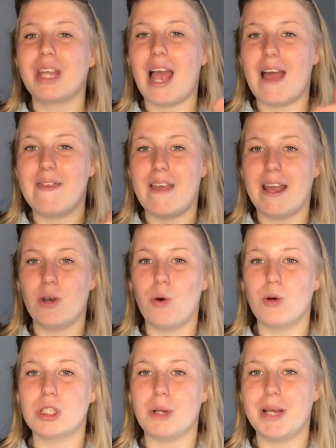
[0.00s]
and then
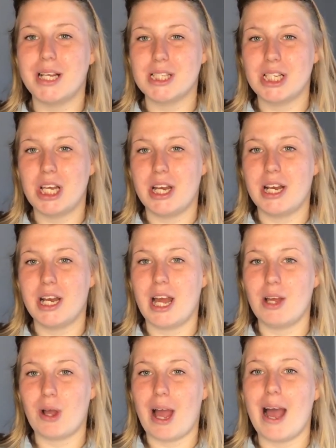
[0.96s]
also we had to learn
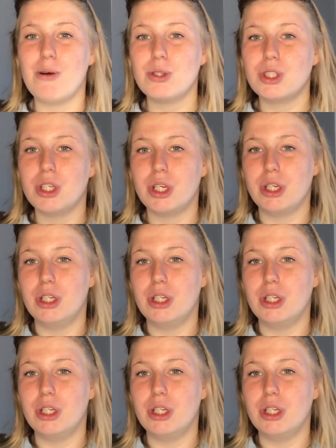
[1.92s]
how to